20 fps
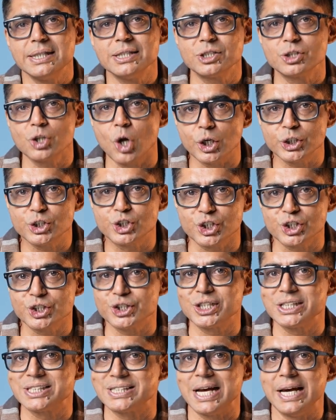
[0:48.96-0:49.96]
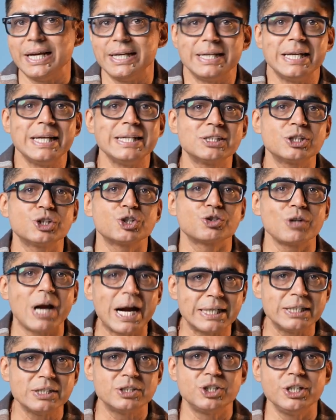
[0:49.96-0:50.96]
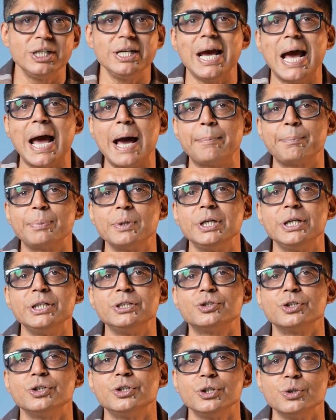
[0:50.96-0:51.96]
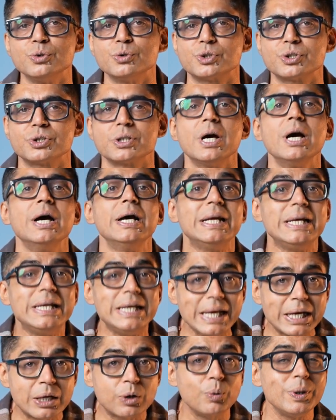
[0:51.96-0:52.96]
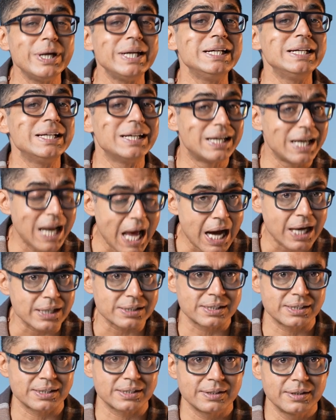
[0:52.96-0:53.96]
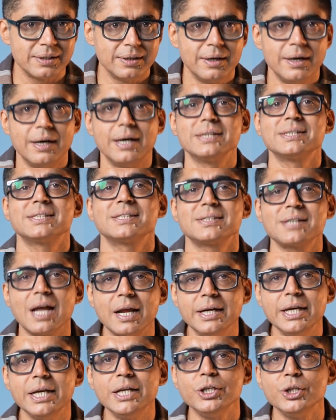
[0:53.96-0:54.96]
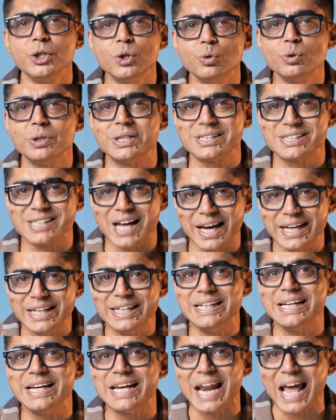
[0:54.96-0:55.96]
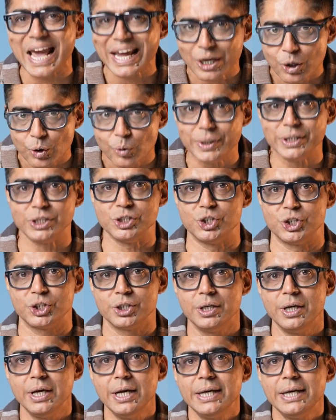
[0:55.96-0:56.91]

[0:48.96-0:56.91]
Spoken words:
is not just design, it's strategy Apple introduced. Liquid Glass, a stunning new design language